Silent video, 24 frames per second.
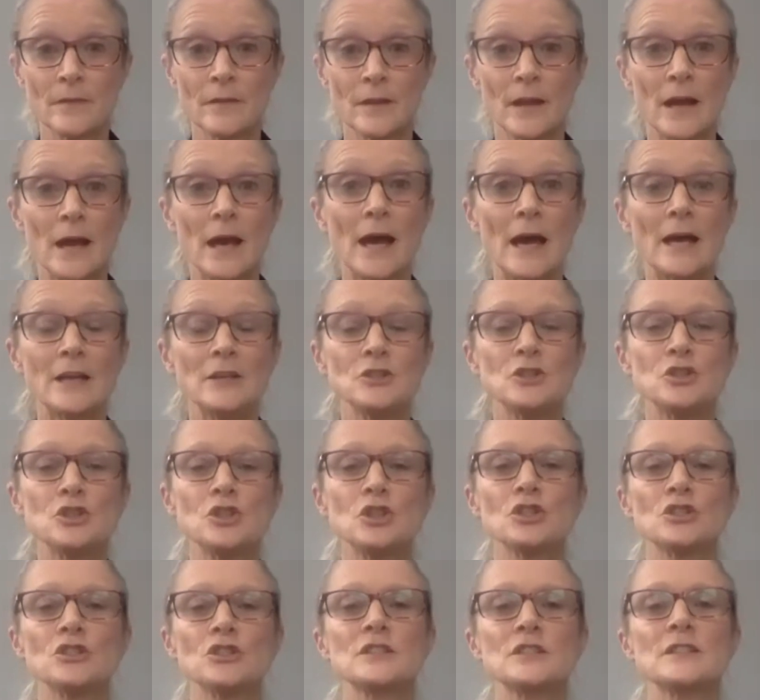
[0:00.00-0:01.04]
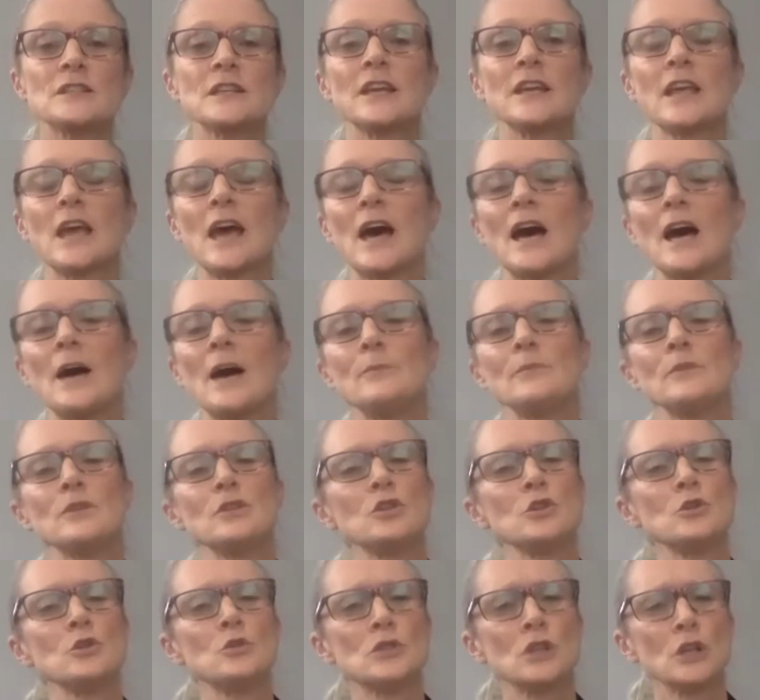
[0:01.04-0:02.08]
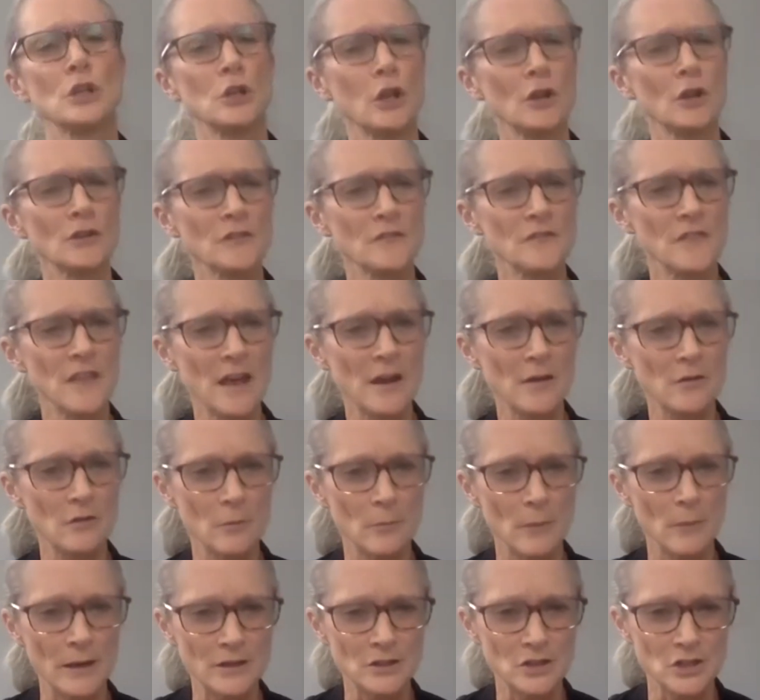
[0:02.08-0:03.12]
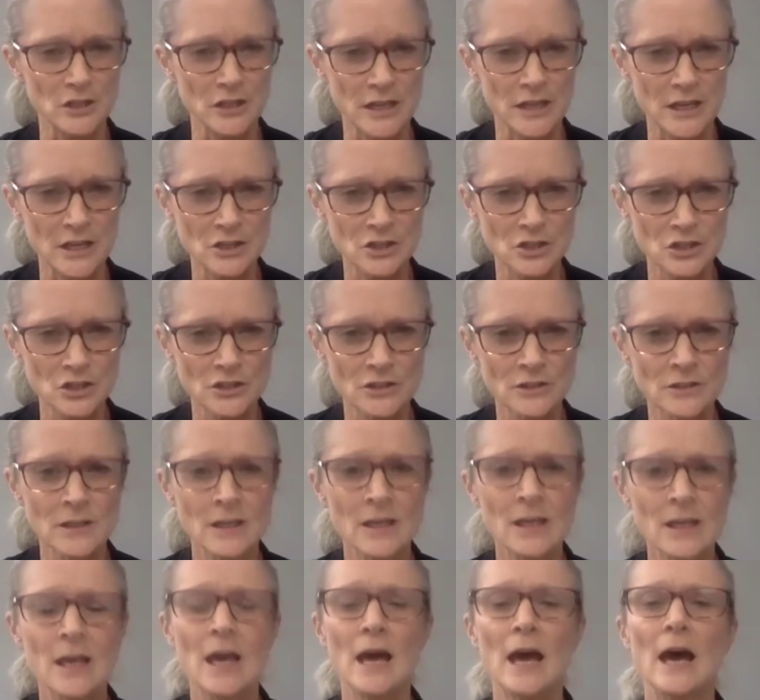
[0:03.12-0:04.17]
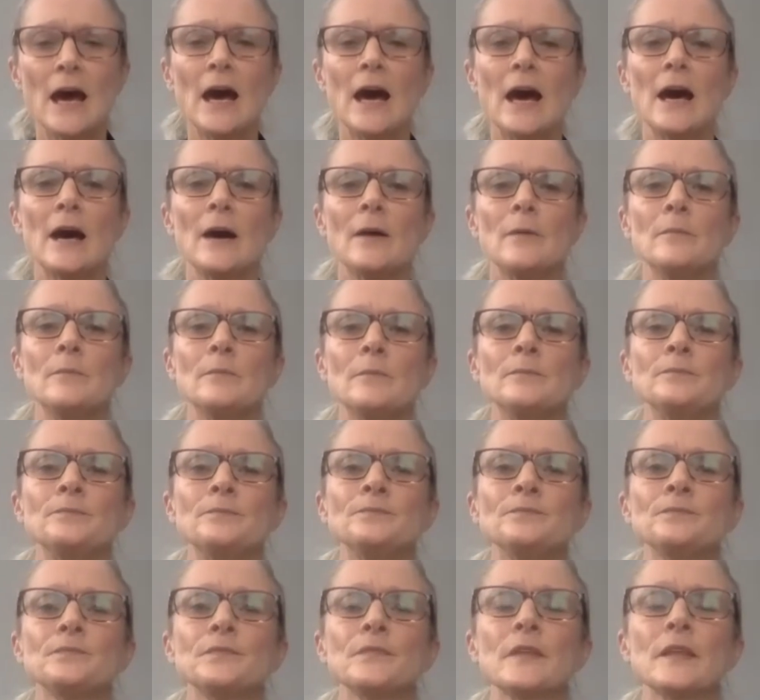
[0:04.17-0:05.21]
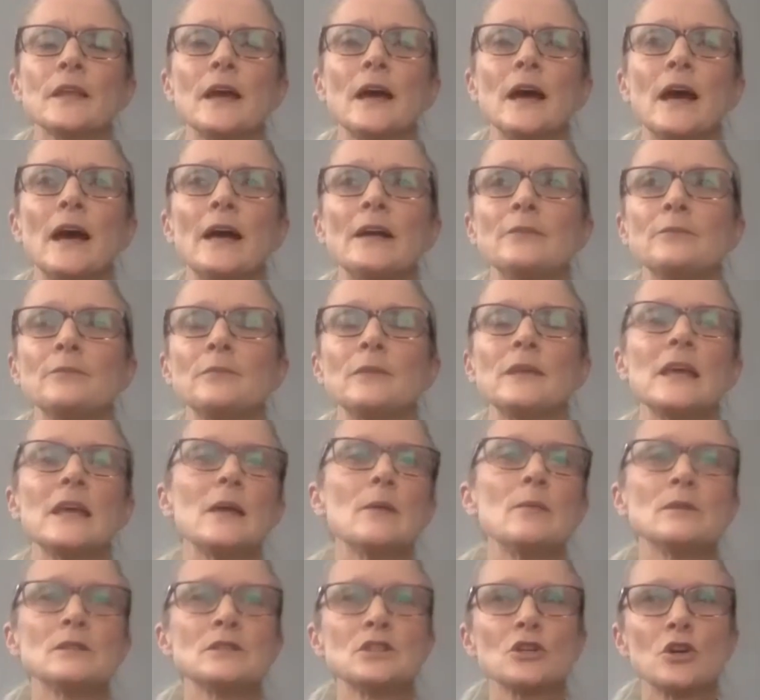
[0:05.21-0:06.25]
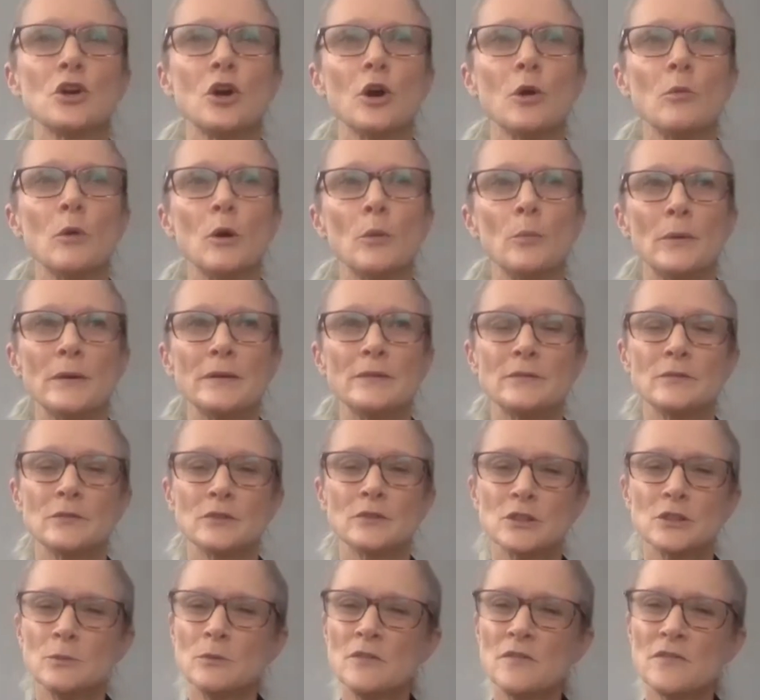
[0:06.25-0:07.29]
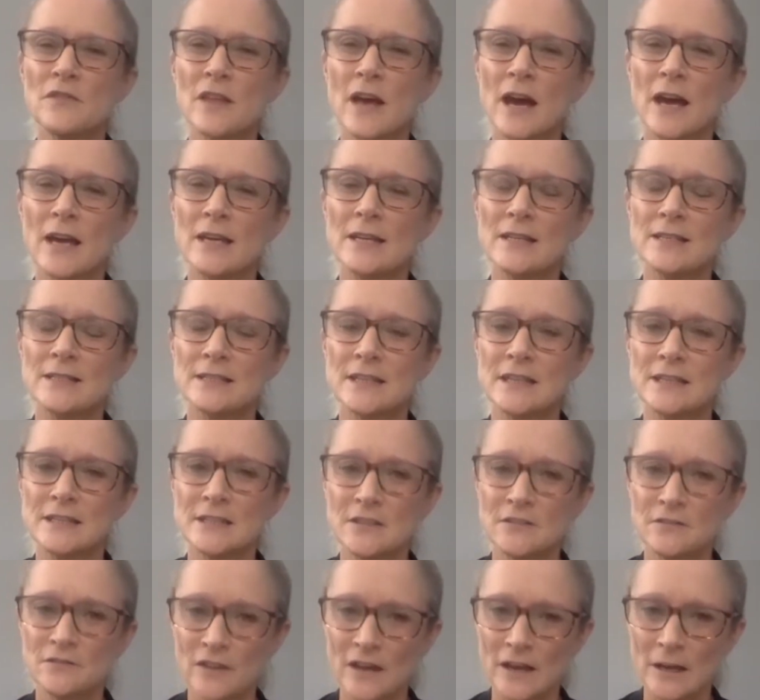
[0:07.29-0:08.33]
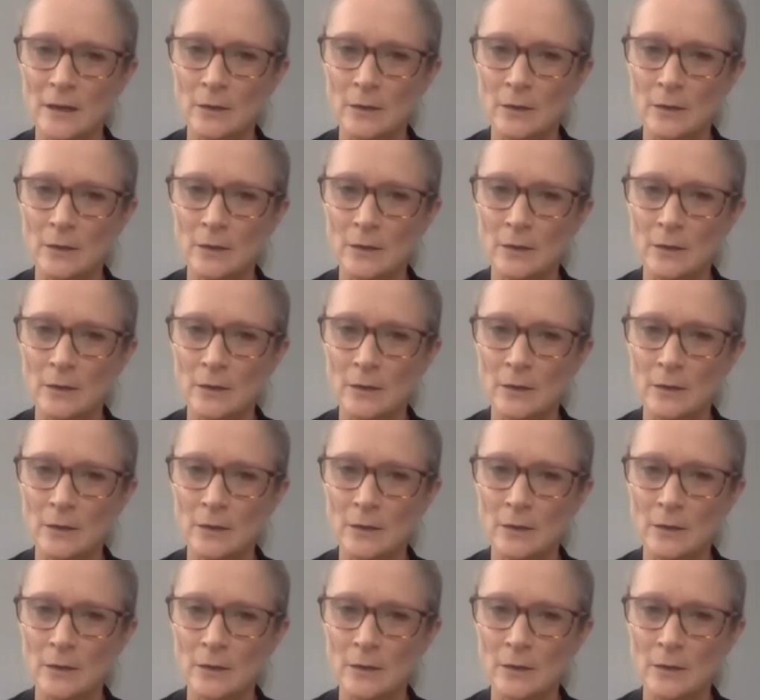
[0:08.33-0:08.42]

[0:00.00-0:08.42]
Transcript: and just um, use a lot of their imagination? Um, and be able to come up. And some of that is they develop